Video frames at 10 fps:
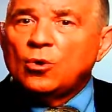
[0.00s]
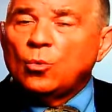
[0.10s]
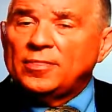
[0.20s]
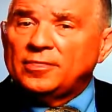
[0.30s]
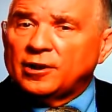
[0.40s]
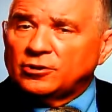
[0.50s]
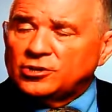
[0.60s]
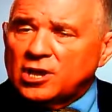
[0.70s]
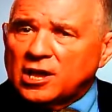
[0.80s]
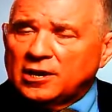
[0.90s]
When they're
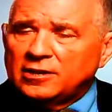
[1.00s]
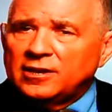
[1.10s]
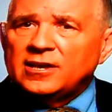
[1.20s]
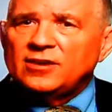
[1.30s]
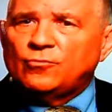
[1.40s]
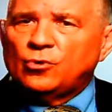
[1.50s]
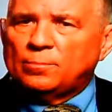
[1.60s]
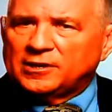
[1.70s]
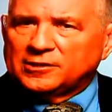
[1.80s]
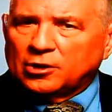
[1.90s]
done, if we'll be
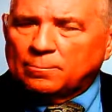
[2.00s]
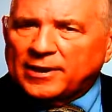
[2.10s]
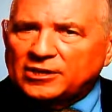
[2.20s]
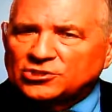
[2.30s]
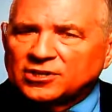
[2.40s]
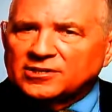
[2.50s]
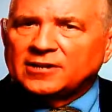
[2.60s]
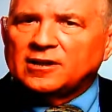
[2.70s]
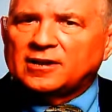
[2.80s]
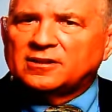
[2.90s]
a little patient and
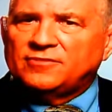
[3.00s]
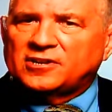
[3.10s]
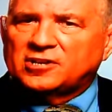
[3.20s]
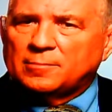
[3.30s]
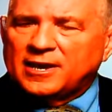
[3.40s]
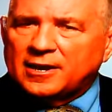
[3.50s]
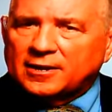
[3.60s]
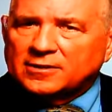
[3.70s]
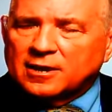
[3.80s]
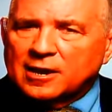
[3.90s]
not convict them ahead
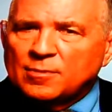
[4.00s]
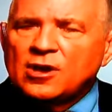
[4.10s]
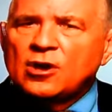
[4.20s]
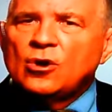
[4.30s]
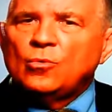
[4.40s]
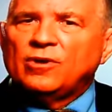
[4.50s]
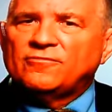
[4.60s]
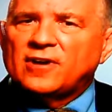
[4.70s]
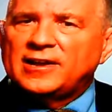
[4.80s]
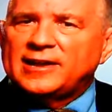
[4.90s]
of time, we'll
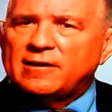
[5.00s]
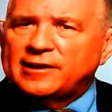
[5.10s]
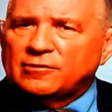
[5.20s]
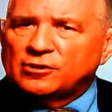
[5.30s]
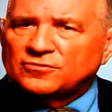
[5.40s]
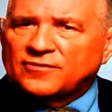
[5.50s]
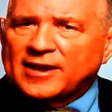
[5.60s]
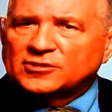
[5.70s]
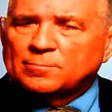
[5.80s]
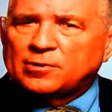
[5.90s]
find out how those
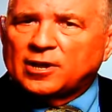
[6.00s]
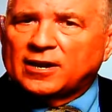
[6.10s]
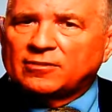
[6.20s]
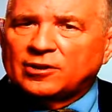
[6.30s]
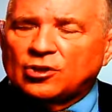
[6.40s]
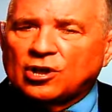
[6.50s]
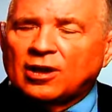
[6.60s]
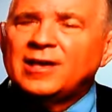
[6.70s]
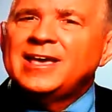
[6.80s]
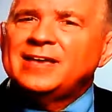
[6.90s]
facts apply to the law.
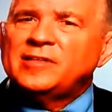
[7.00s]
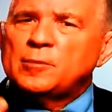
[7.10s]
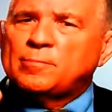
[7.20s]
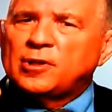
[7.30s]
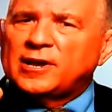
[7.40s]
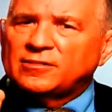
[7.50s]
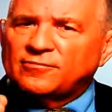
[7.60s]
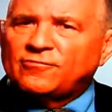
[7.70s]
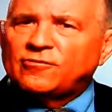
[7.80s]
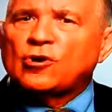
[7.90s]
And they apply to the
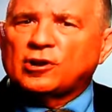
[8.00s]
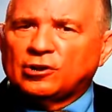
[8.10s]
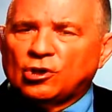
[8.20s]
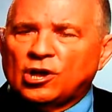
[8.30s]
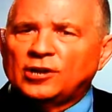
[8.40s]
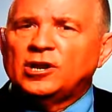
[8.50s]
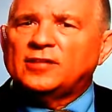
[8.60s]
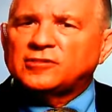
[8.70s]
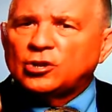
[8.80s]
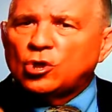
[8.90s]
Florida law, not
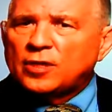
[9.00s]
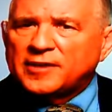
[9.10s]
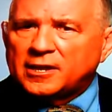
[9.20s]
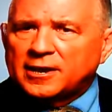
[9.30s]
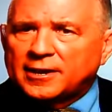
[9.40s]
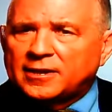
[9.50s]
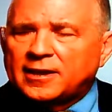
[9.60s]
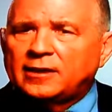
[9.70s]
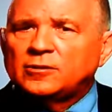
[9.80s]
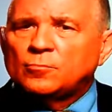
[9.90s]
the law in the United
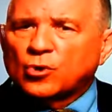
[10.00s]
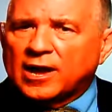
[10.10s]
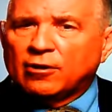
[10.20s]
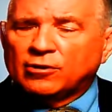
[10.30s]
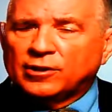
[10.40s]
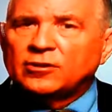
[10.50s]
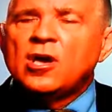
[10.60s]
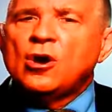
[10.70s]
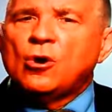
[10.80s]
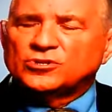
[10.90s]
Kingdom or Ireland
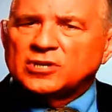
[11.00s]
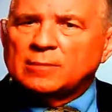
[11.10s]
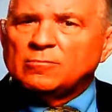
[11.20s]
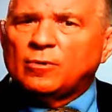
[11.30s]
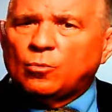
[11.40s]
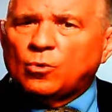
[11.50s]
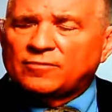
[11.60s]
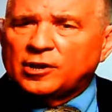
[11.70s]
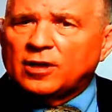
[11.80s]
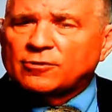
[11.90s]
or some one of
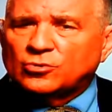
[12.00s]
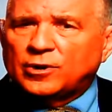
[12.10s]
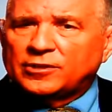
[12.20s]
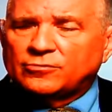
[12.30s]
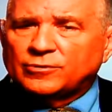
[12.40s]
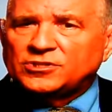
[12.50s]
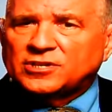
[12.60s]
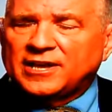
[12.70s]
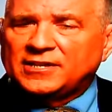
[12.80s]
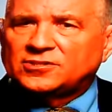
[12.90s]
the other 23
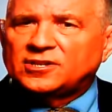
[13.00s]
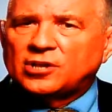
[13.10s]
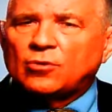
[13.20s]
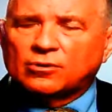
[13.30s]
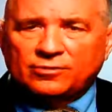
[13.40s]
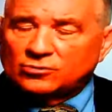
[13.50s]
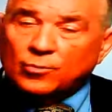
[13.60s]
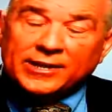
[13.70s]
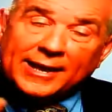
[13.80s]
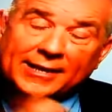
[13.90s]
states that don't, or the
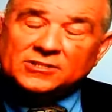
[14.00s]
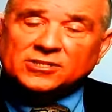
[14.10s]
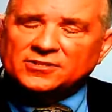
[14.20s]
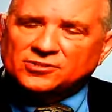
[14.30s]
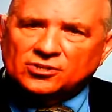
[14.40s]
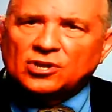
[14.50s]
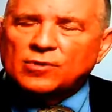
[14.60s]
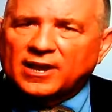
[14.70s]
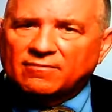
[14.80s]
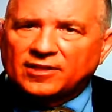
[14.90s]
28 states that don't
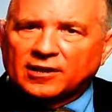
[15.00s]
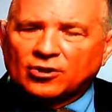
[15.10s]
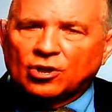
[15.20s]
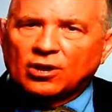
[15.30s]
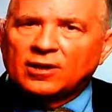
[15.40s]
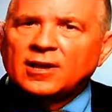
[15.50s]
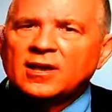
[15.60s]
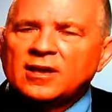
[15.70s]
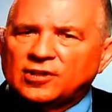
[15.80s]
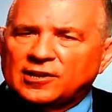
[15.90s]
have that law
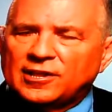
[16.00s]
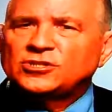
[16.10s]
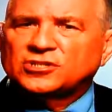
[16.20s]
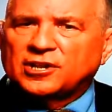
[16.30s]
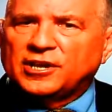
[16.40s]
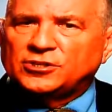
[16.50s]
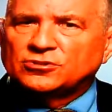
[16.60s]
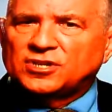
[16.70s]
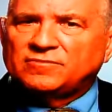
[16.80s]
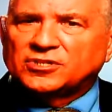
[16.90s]
the legislatures
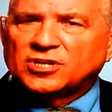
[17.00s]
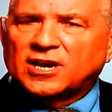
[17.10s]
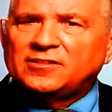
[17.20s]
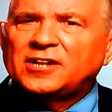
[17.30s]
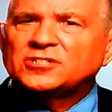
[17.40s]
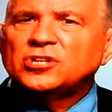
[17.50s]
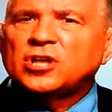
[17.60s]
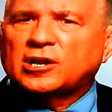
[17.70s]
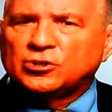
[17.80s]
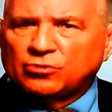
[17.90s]
have decided that it's
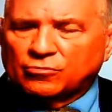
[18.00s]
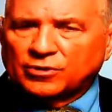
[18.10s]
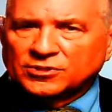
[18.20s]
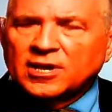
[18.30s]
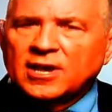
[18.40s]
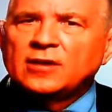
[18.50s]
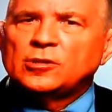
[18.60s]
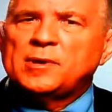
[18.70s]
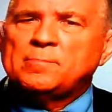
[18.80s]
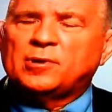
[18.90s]
not ludicrous. The
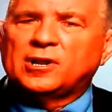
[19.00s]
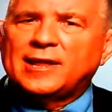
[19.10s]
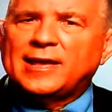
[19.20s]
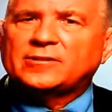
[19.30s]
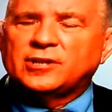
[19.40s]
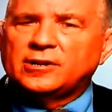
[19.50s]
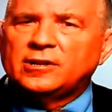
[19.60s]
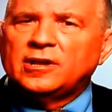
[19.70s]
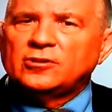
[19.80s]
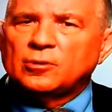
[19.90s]
people elected
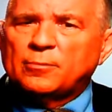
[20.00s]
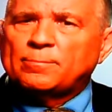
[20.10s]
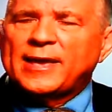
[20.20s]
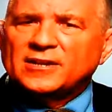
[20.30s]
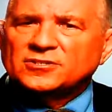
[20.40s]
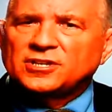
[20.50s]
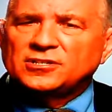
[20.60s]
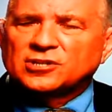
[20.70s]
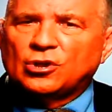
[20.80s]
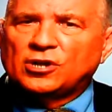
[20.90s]
to pass
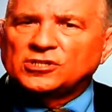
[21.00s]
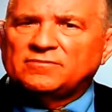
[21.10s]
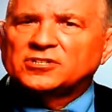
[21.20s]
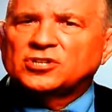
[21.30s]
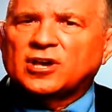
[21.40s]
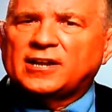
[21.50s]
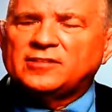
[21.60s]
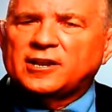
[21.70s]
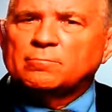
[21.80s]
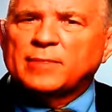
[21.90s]
these laws have decided
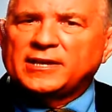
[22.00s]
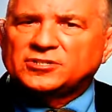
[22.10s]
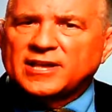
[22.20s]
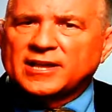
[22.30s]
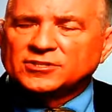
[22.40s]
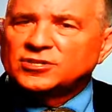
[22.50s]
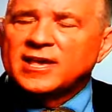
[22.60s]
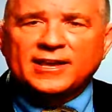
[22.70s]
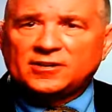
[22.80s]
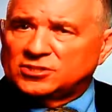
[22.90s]
that it makes sense.
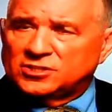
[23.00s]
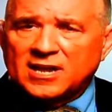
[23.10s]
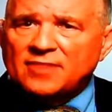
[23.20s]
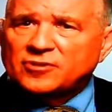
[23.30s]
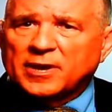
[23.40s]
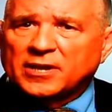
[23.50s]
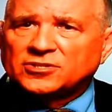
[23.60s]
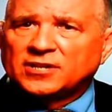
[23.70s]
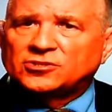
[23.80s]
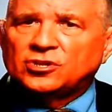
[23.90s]
It doesn't have to make
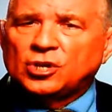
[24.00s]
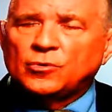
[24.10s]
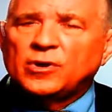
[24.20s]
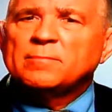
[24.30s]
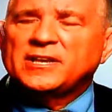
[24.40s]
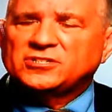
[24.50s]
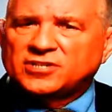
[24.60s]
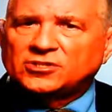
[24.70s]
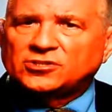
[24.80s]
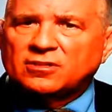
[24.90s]
sense to you. It makes
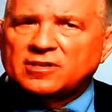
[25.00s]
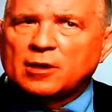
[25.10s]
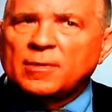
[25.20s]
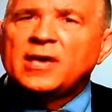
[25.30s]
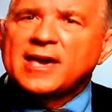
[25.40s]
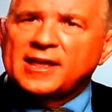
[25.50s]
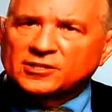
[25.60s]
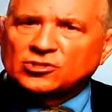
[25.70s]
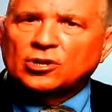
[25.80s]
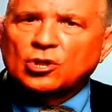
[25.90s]
sense to them, and
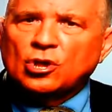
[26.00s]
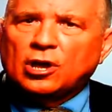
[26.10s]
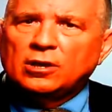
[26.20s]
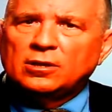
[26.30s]
it's the law.